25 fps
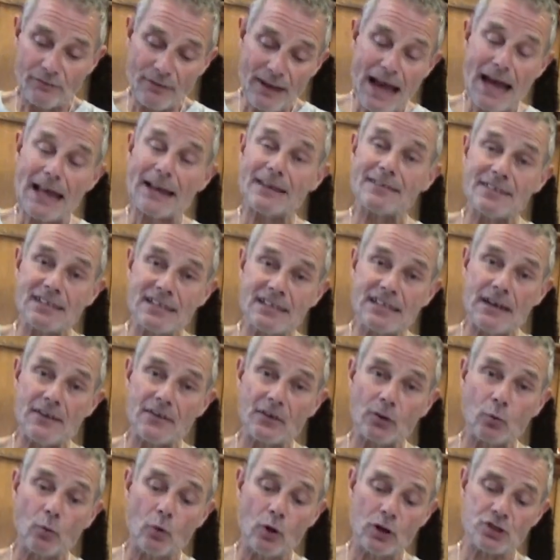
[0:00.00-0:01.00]
had it
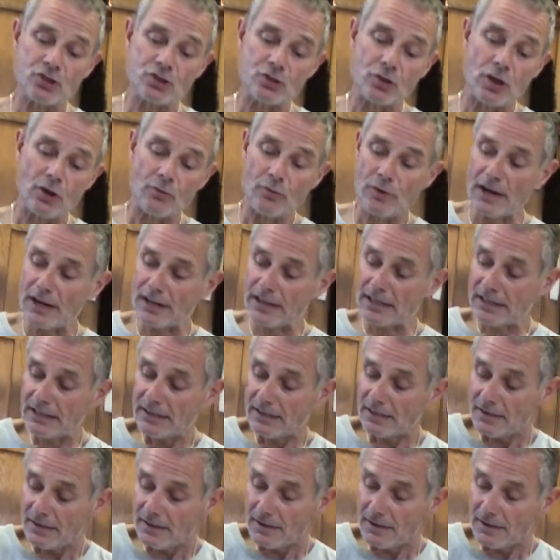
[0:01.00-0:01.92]
together once already,